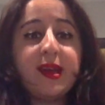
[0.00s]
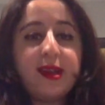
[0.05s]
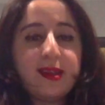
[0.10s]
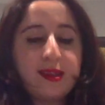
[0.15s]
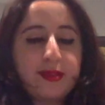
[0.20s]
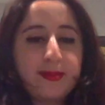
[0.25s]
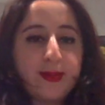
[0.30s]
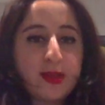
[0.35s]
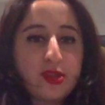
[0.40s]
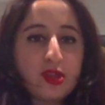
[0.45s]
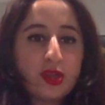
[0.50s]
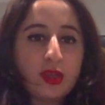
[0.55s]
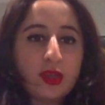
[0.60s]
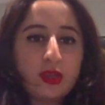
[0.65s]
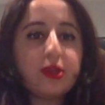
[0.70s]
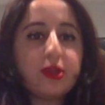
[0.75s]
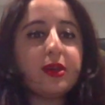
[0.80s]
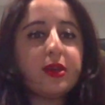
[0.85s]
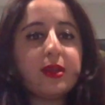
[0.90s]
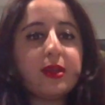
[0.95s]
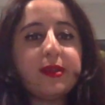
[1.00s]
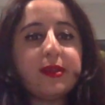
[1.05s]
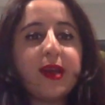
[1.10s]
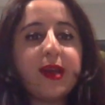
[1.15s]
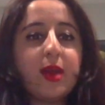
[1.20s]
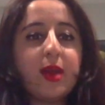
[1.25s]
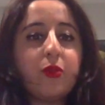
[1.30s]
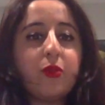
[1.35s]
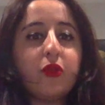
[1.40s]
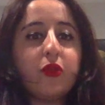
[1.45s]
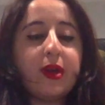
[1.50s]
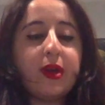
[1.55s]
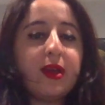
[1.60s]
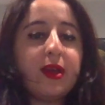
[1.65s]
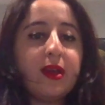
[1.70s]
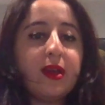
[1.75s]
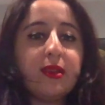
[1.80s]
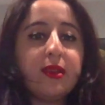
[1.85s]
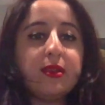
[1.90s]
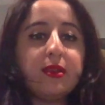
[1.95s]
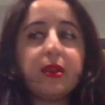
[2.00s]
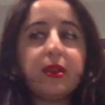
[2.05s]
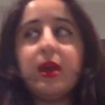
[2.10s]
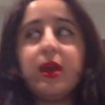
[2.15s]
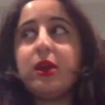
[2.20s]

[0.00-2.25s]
especially during a time when